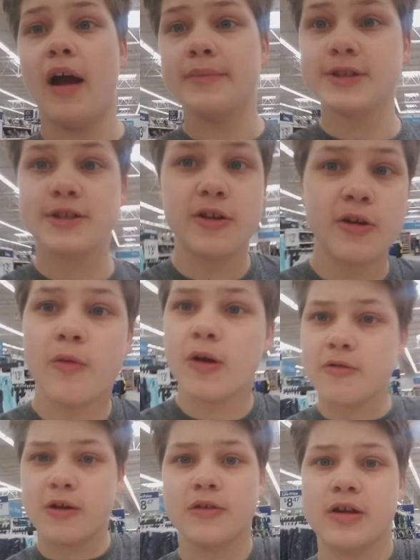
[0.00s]
I'm just gonna go
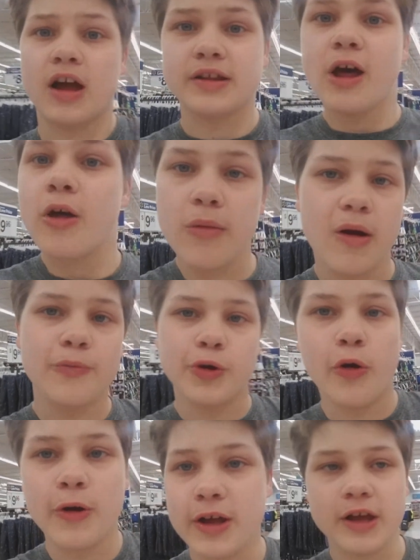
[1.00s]
walk around and I tell her where I'm going